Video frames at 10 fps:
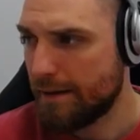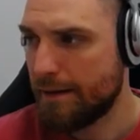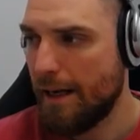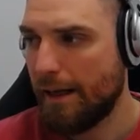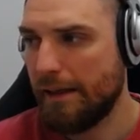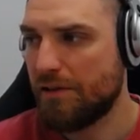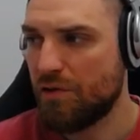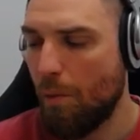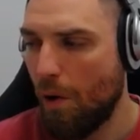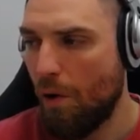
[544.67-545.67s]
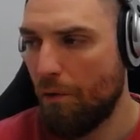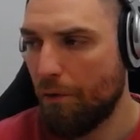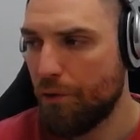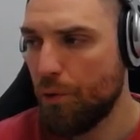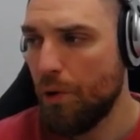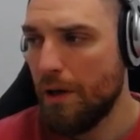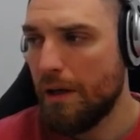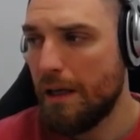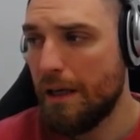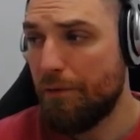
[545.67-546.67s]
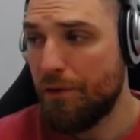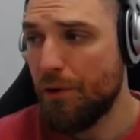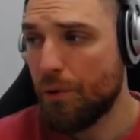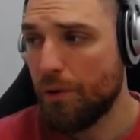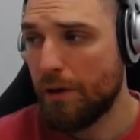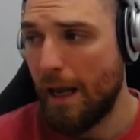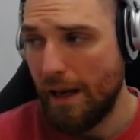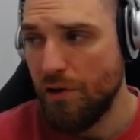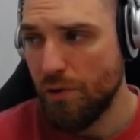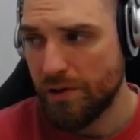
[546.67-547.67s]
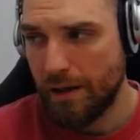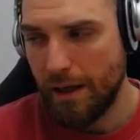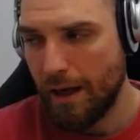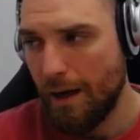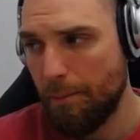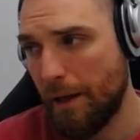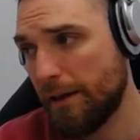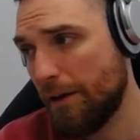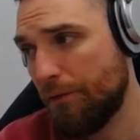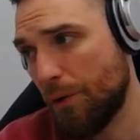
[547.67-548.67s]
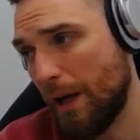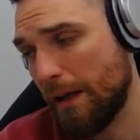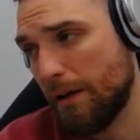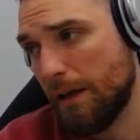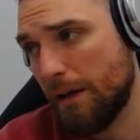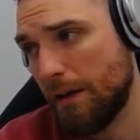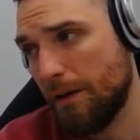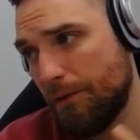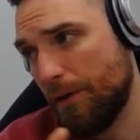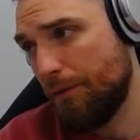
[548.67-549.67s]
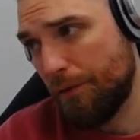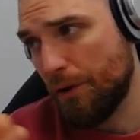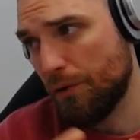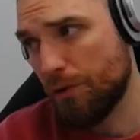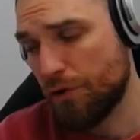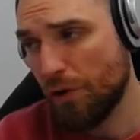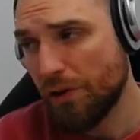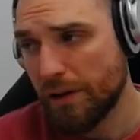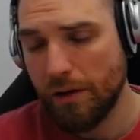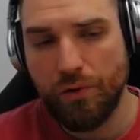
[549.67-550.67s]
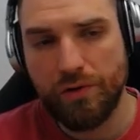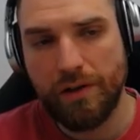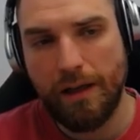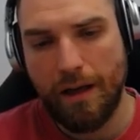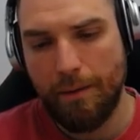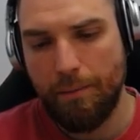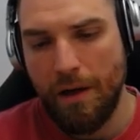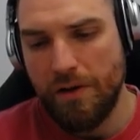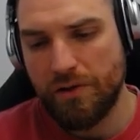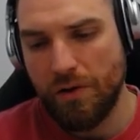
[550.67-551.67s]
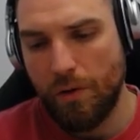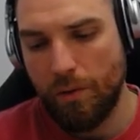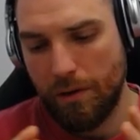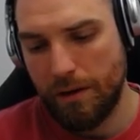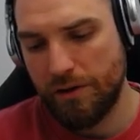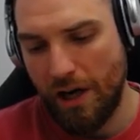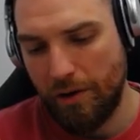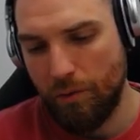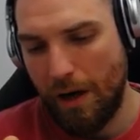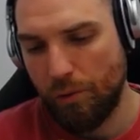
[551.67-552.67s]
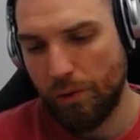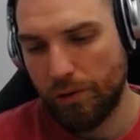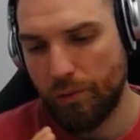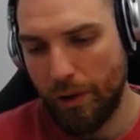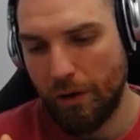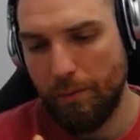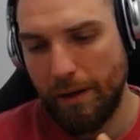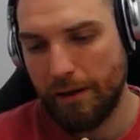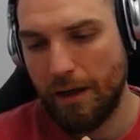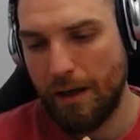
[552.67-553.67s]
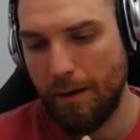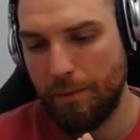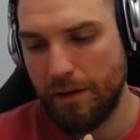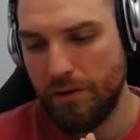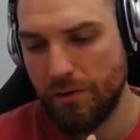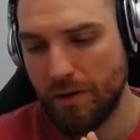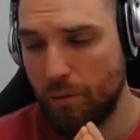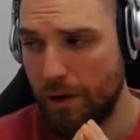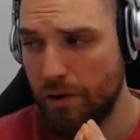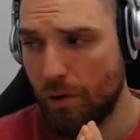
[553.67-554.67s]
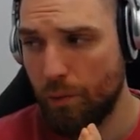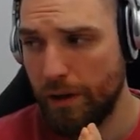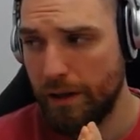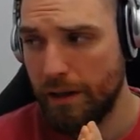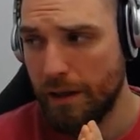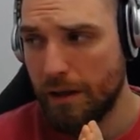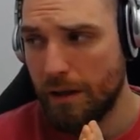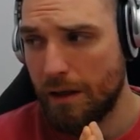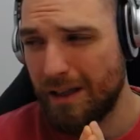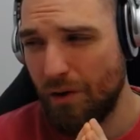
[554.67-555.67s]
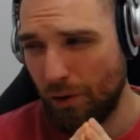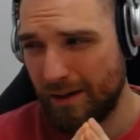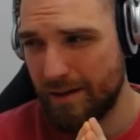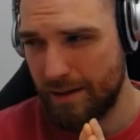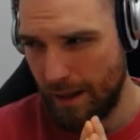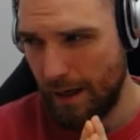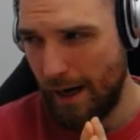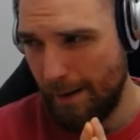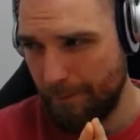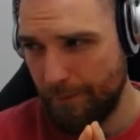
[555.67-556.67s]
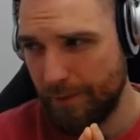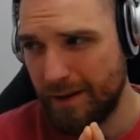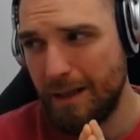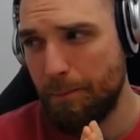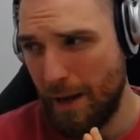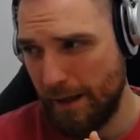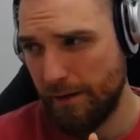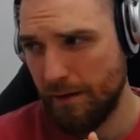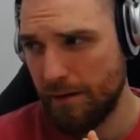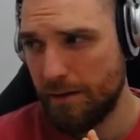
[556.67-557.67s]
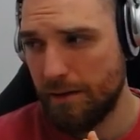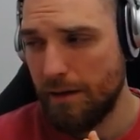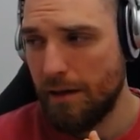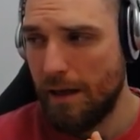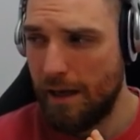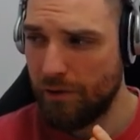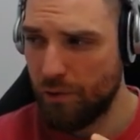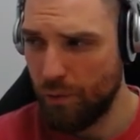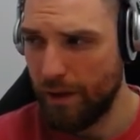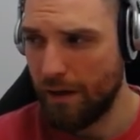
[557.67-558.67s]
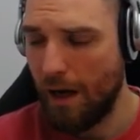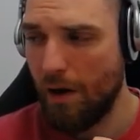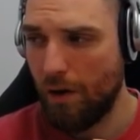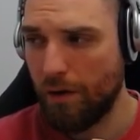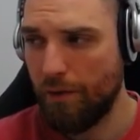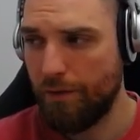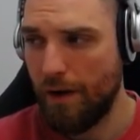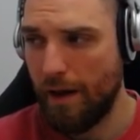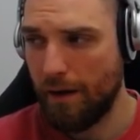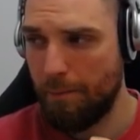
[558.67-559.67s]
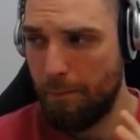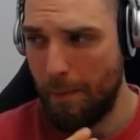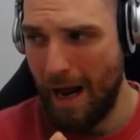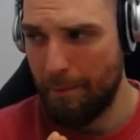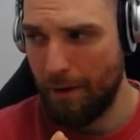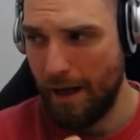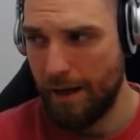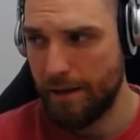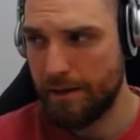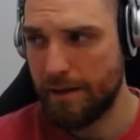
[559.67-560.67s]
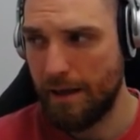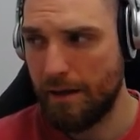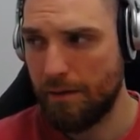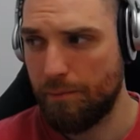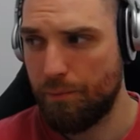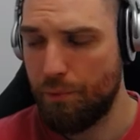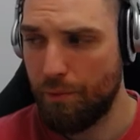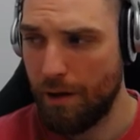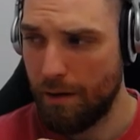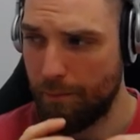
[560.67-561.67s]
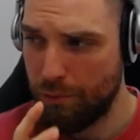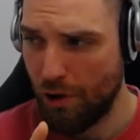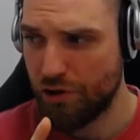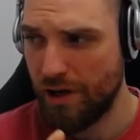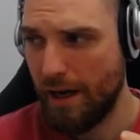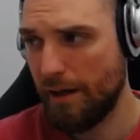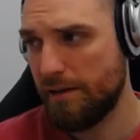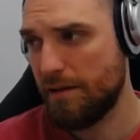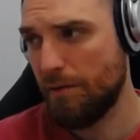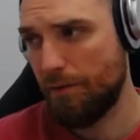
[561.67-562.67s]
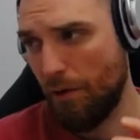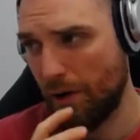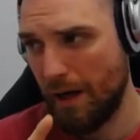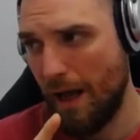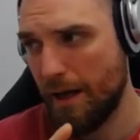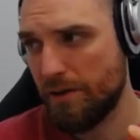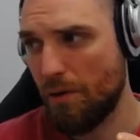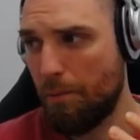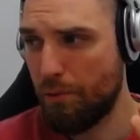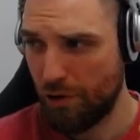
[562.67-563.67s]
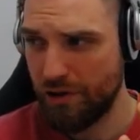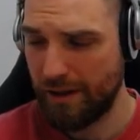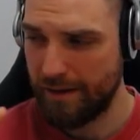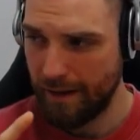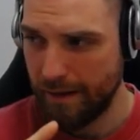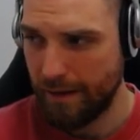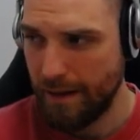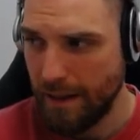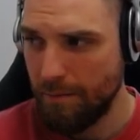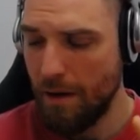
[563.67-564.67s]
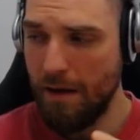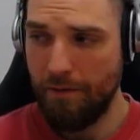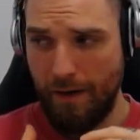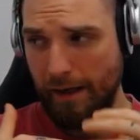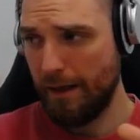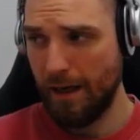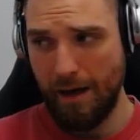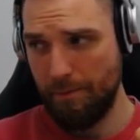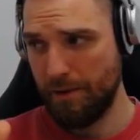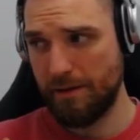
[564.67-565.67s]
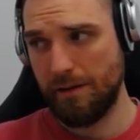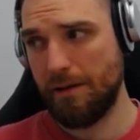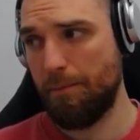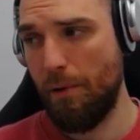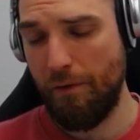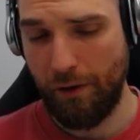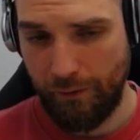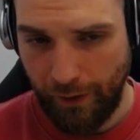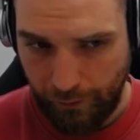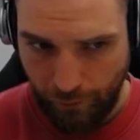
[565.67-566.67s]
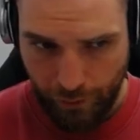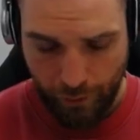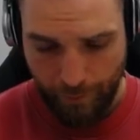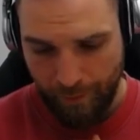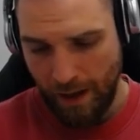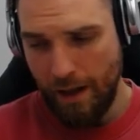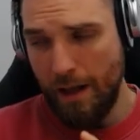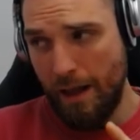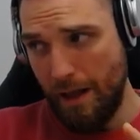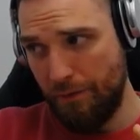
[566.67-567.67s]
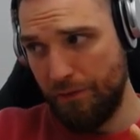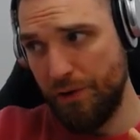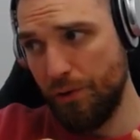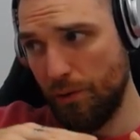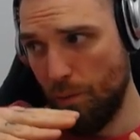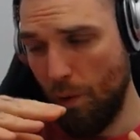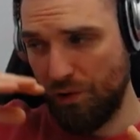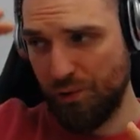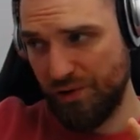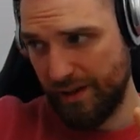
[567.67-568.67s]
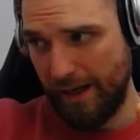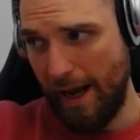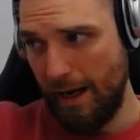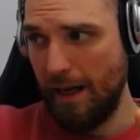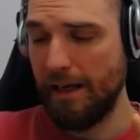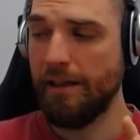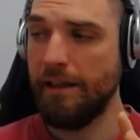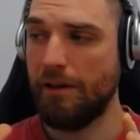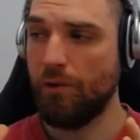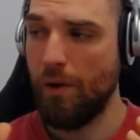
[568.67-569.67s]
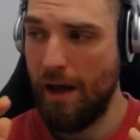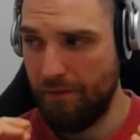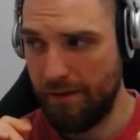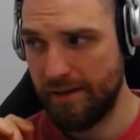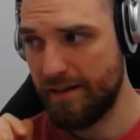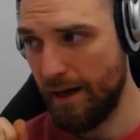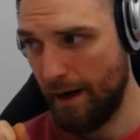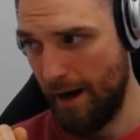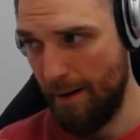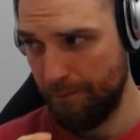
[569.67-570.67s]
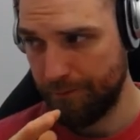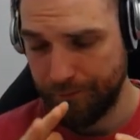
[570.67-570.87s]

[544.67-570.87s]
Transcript: is like a small overview if you can use ClickUp and if you shouldn't use ClickUp. So in general, I would recommend ClickUp in using when you're really not CRM dependent and doing a lot of like pipelines and projects for clients or projects in the team. Then ClickUp is the perfect fit for you. If you want to scale and need to have a CRM